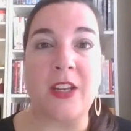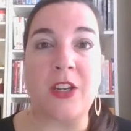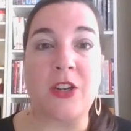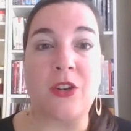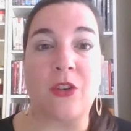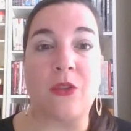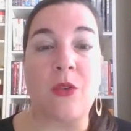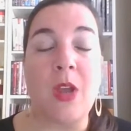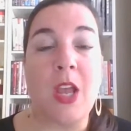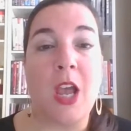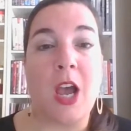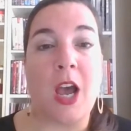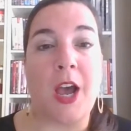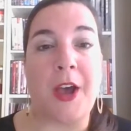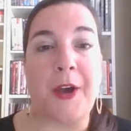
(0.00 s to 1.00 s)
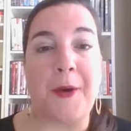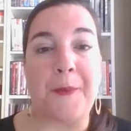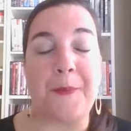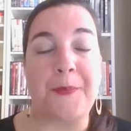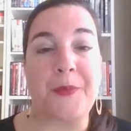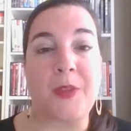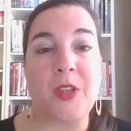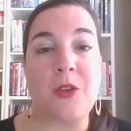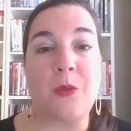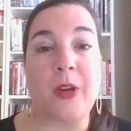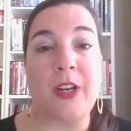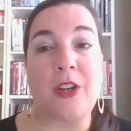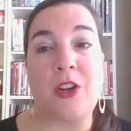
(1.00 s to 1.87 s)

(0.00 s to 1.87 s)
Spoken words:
You want to